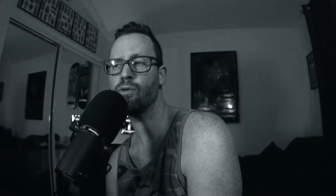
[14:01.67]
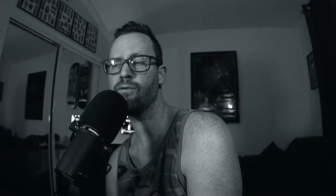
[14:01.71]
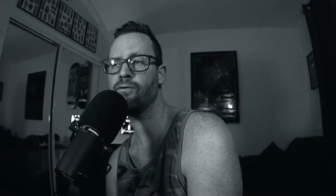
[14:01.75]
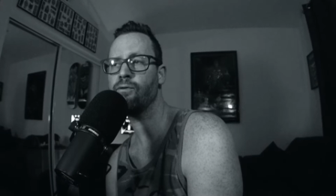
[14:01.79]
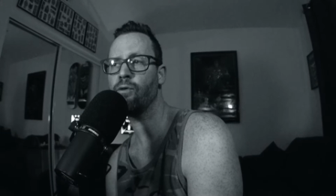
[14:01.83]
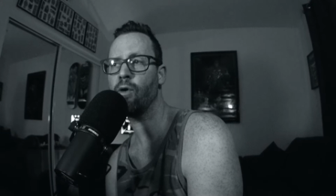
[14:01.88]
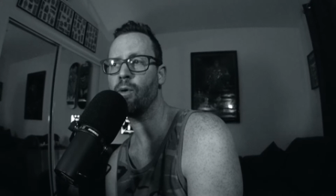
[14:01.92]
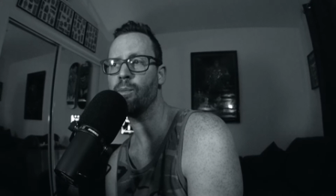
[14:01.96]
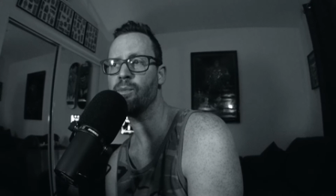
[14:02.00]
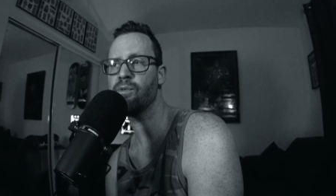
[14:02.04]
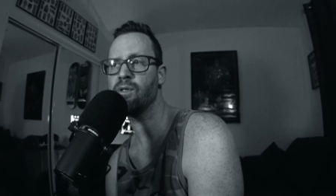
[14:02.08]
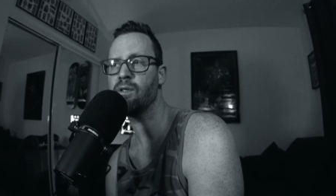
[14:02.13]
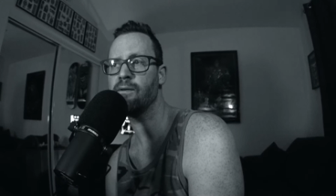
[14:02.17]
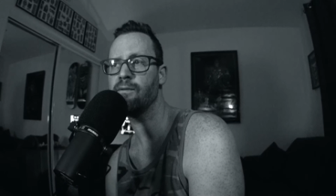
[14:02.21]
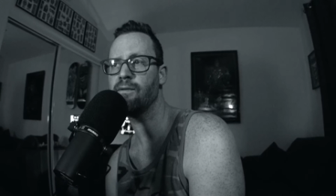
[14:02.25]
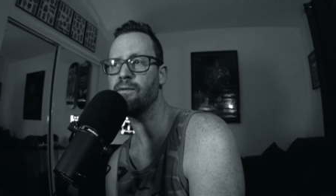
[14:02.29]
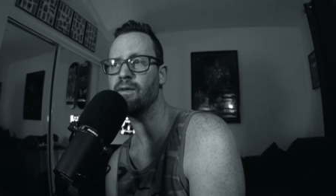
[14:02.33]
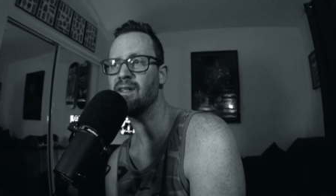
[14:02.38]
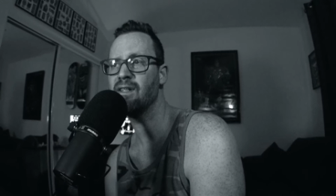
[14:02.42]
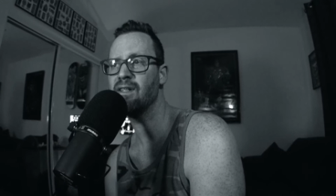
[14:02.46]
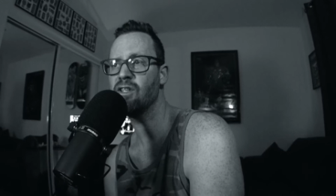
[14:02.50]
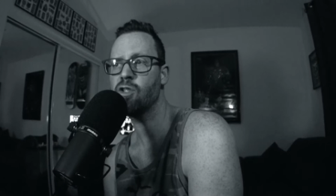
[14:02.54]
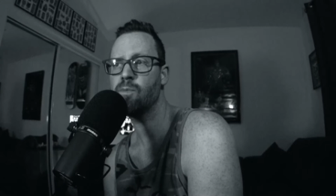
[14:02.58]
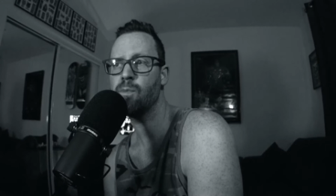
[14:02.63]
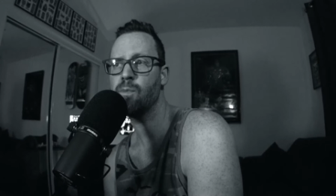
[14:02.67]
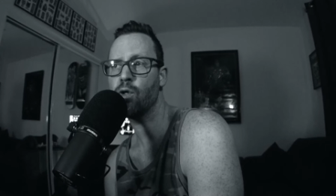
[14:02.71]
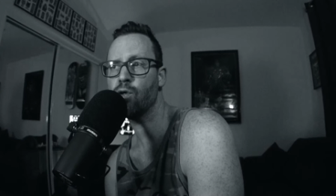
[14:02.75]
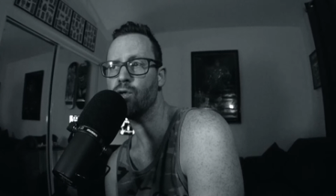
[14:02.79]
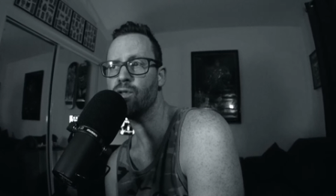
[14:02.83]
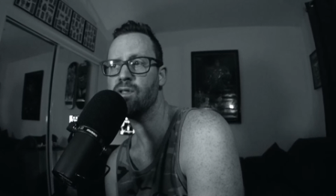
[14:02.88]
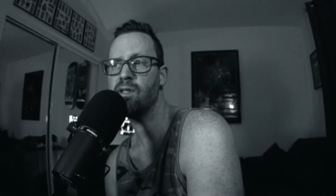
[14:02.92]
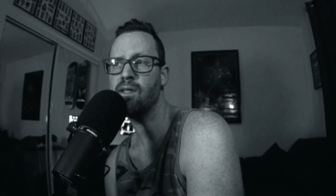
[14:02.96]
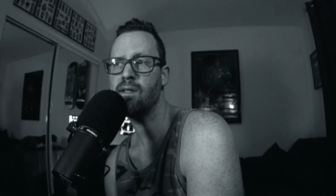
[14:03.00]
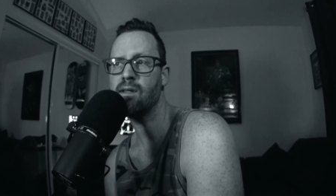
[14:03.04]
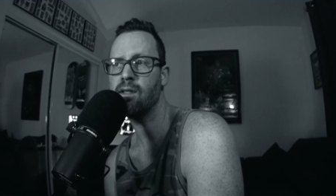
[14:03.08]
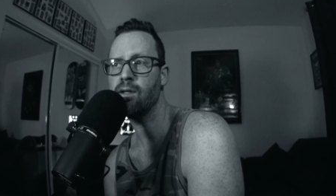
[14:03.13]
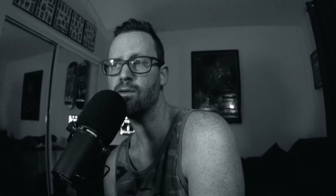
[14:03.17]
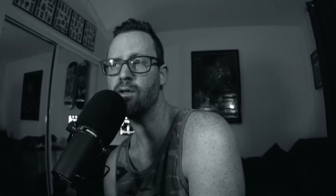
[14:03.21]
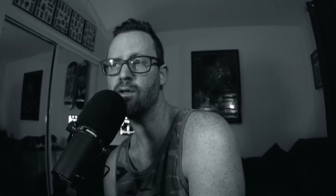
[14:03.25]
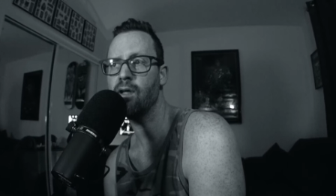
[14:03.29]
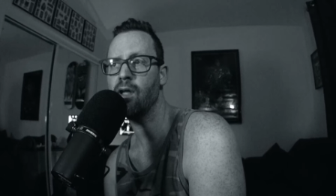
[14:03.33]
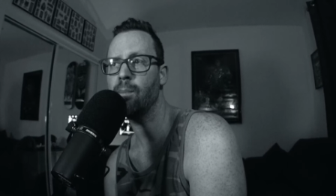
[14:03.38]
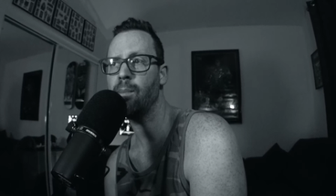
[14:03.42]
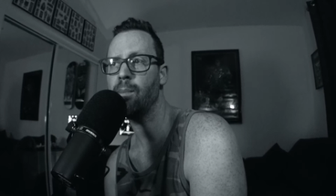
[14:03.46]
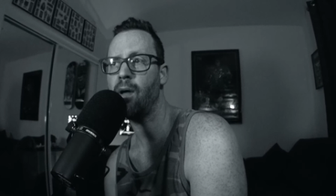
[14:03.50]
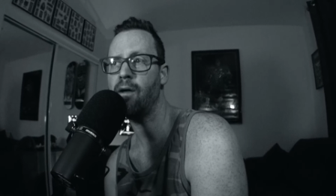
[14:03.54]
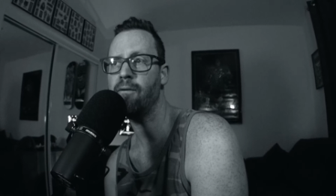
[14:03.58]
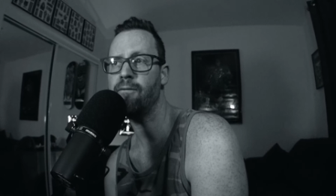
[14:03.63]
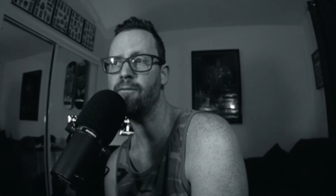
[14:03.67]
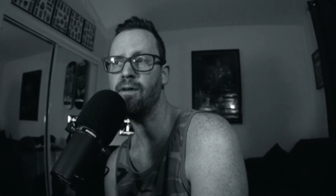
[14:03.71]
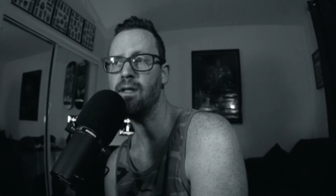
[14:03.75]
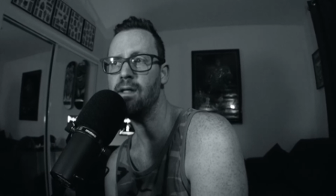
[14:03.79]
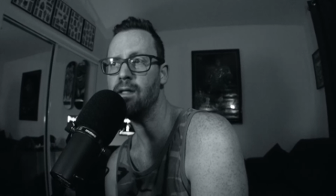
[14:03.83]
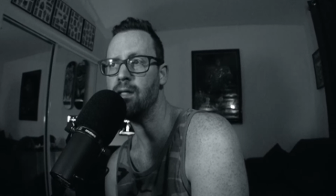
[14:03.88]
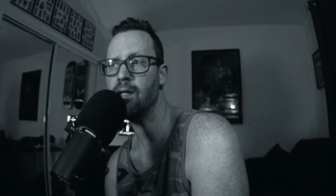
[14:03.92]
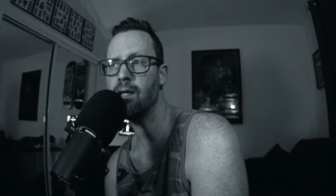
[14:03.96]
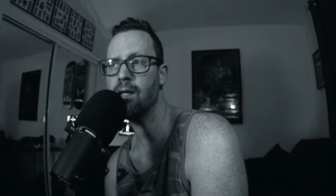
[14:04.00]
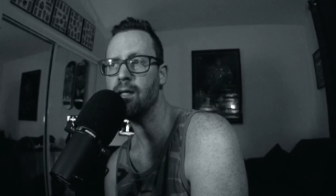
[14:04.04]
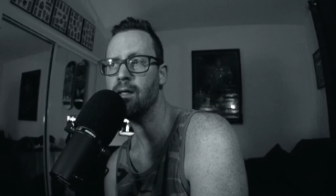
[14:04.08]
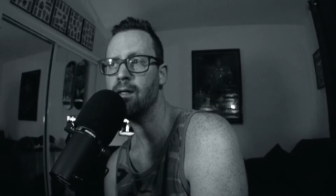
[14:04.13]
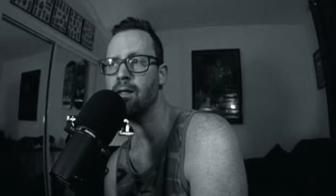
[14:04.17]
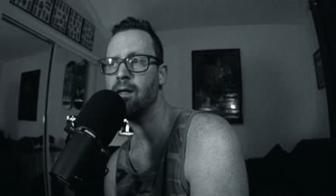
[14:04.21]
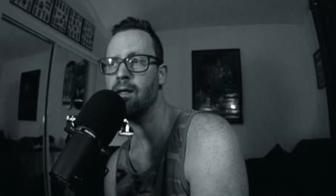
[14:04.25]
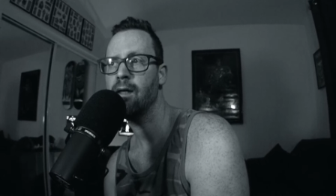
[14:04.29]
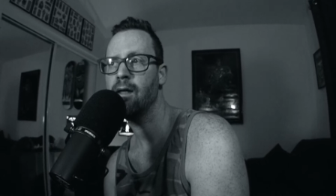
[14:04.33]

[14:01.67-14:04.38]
forms of conspiracy theory apophenia,